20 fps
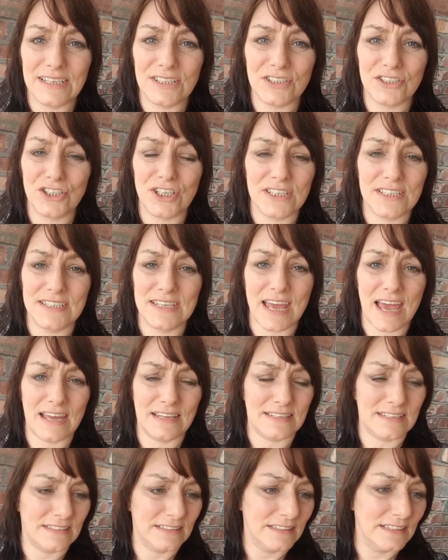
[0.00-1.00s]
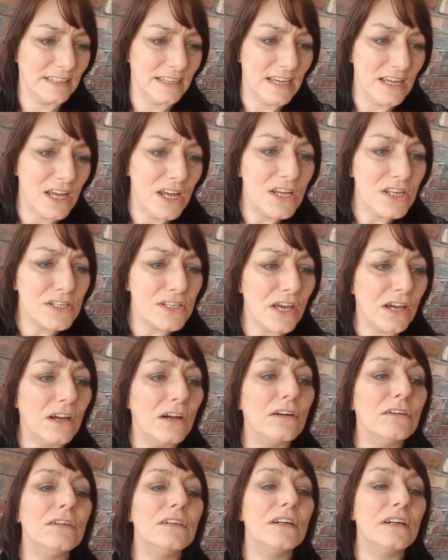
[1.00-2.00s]
She's dead.
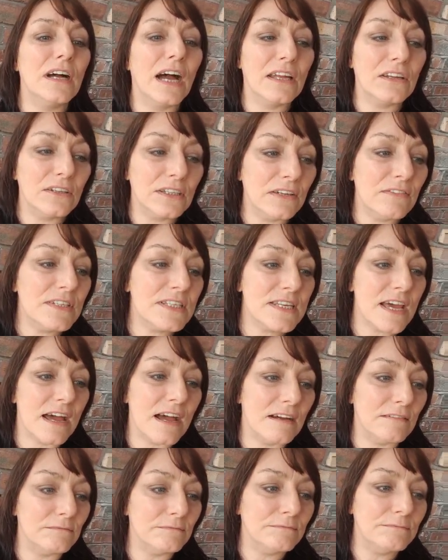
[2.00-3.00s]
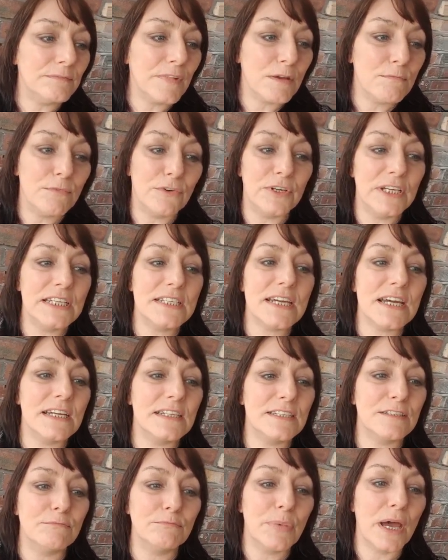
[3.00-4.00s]
So I don't give a damn. Marie
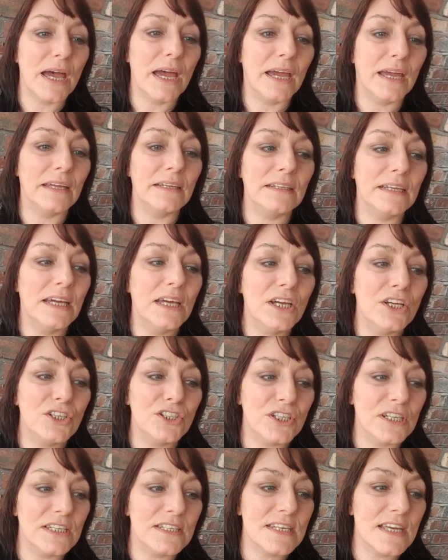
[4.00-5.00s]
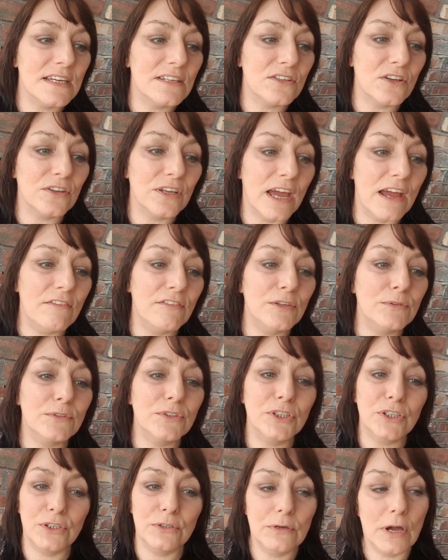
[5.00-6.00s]
died in pain. She turned on
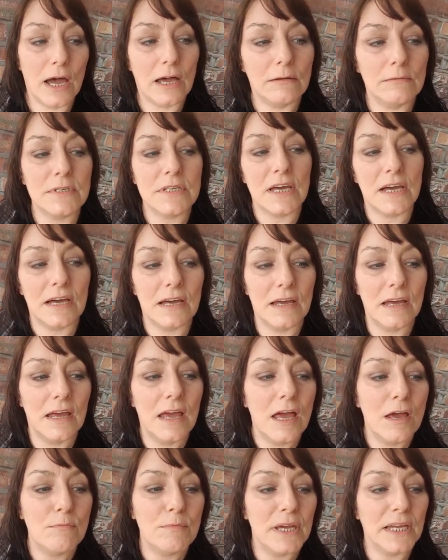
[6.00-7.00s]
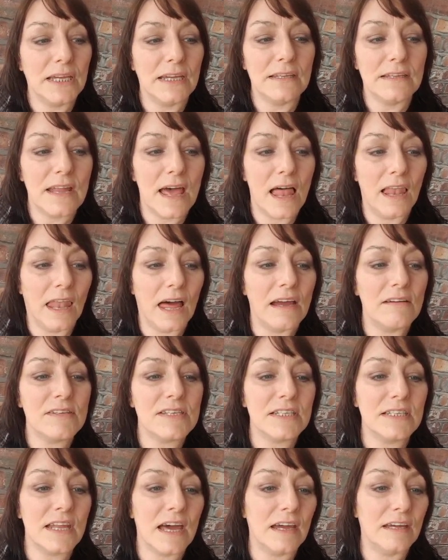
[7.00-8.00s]
everyone who helped her, making their
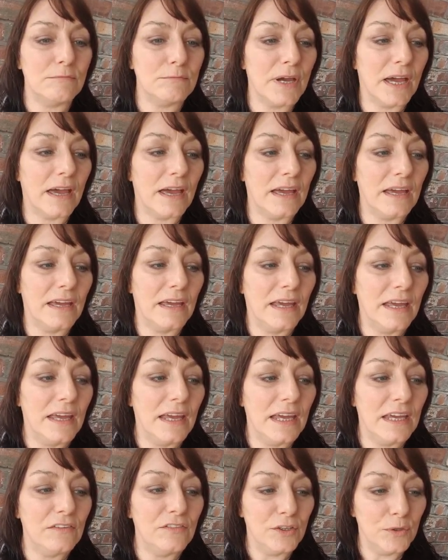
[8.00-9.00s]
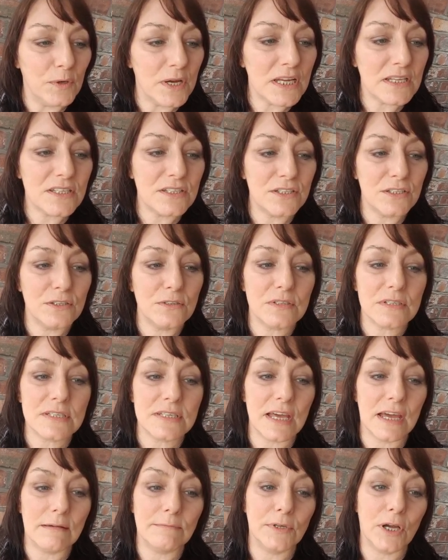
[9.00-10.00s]
lives a nightmare. If you are to do the
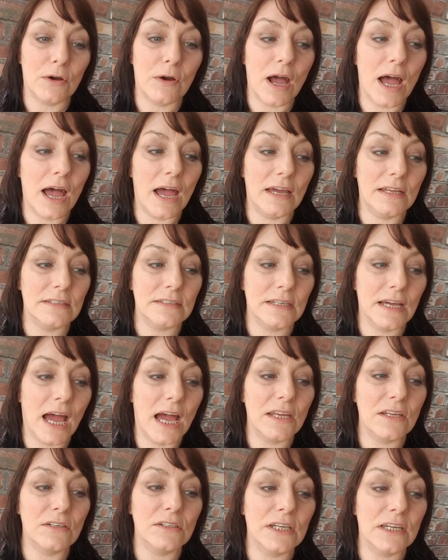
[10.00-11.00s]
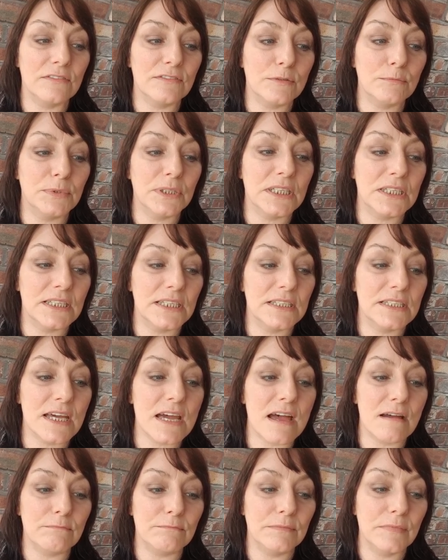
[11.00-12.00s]
same, go ahead. I don't give a bloody
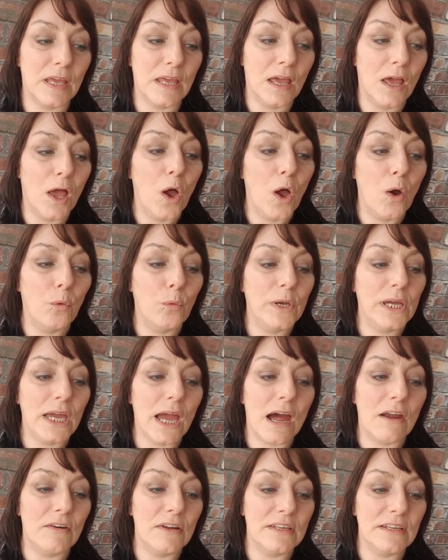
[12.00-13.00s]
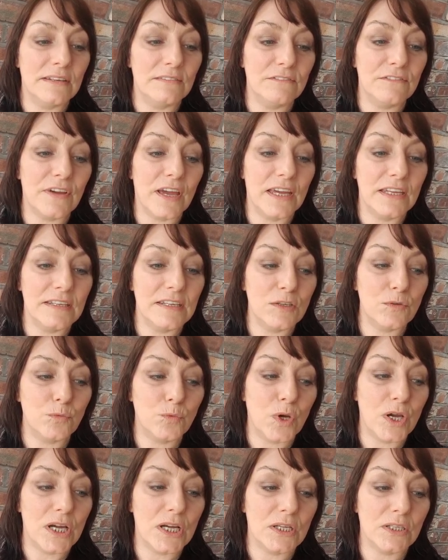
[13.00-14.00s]
damn. We are an invaded
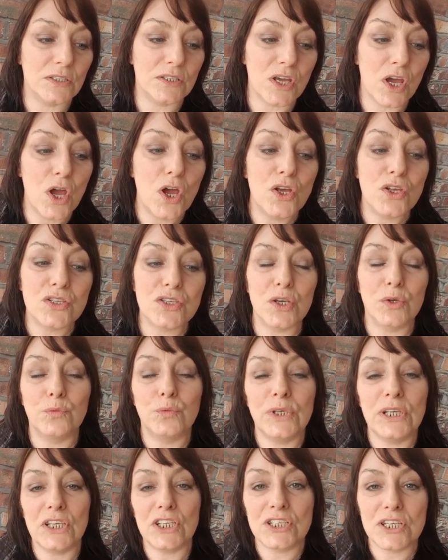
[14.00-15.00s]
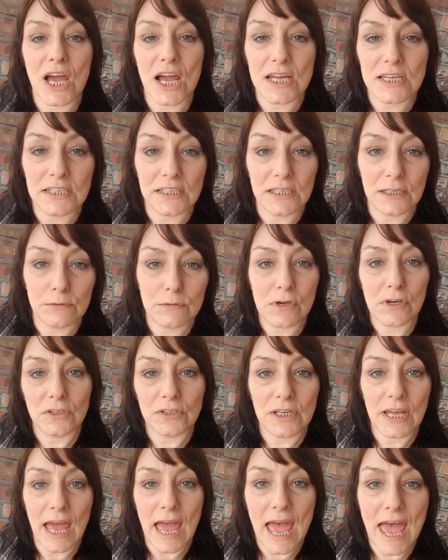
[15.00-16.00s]
world, so which side are you
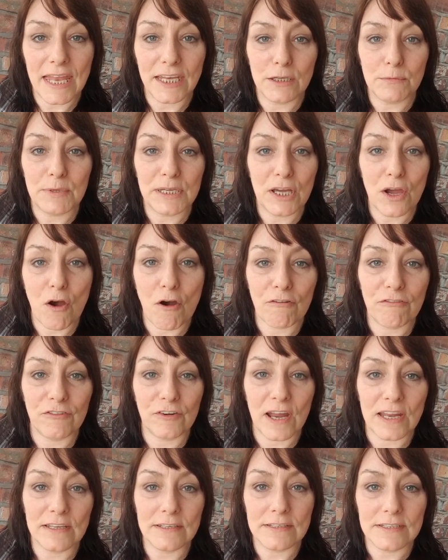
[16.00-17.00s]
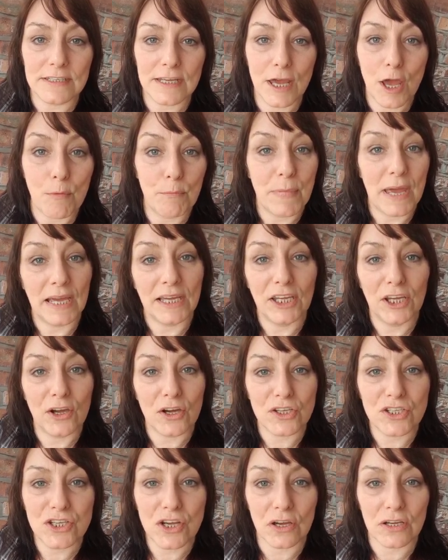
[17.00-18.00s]
on? Enemy or friend? Make
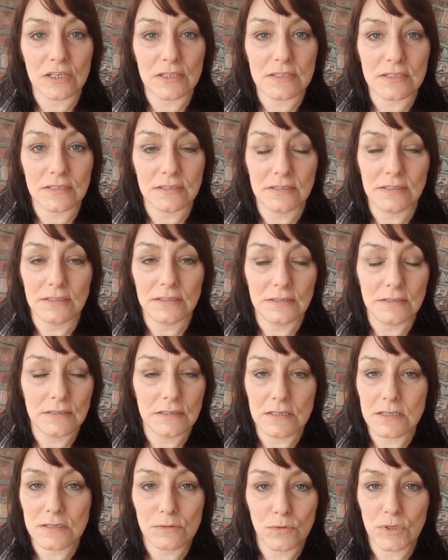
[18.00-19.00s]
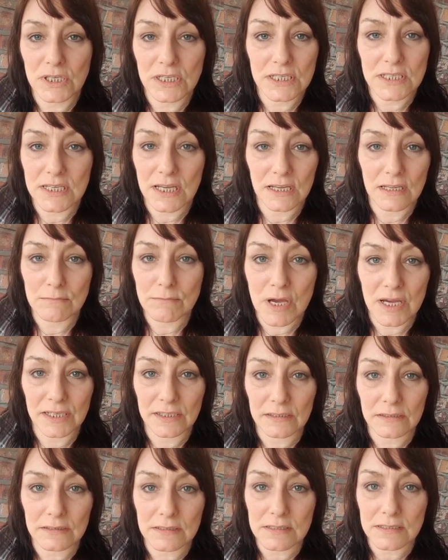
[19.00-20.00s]
your choice. So what are you saying,
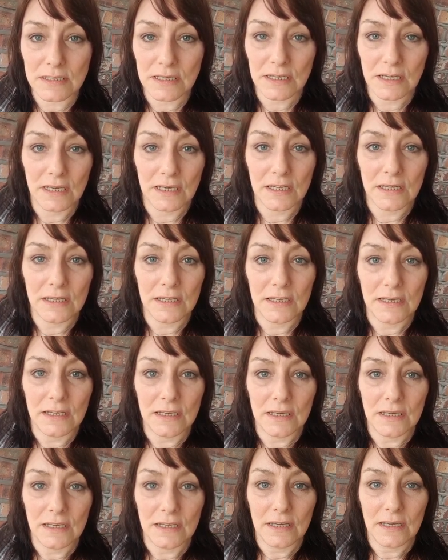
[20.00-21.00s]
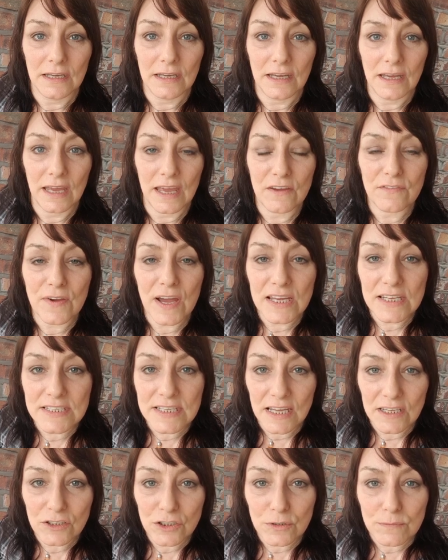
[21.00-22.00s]
Miles? If I
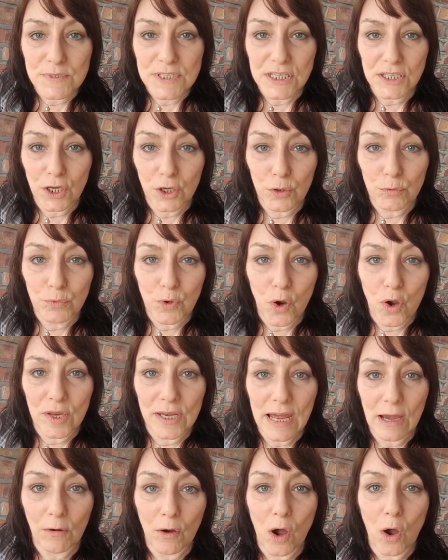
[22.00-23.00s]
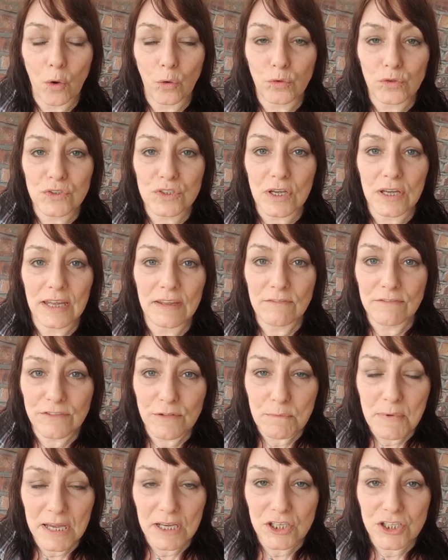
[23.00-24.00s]
stand up to you putting out old
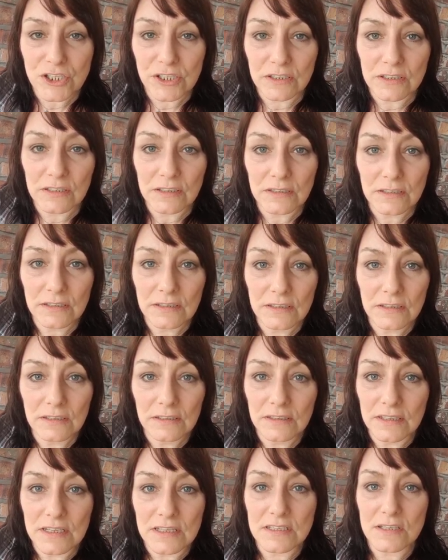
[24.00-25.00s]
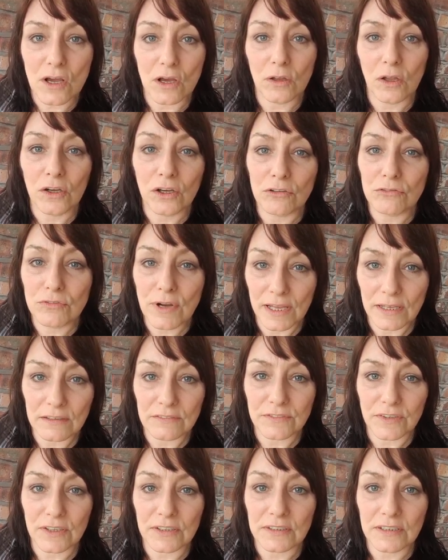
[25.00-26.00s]
information that is no longer
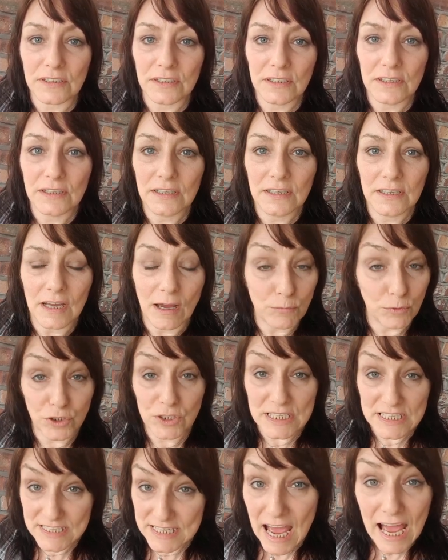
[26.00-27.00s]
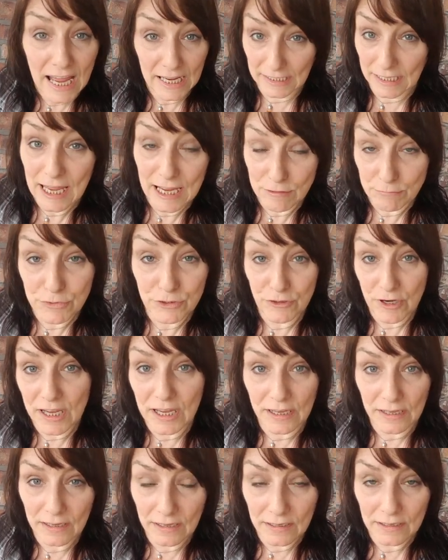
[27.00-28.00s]
relevant, I'm going to die like
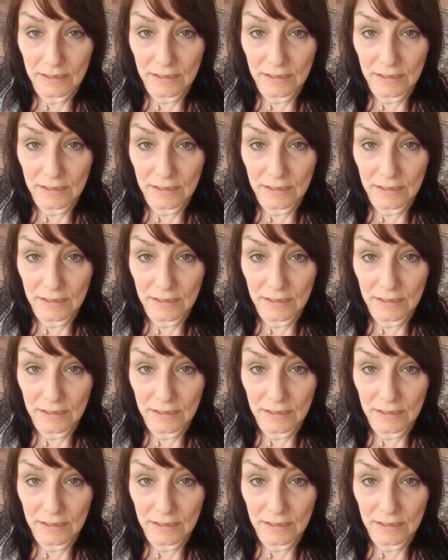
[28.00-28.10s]
Marie.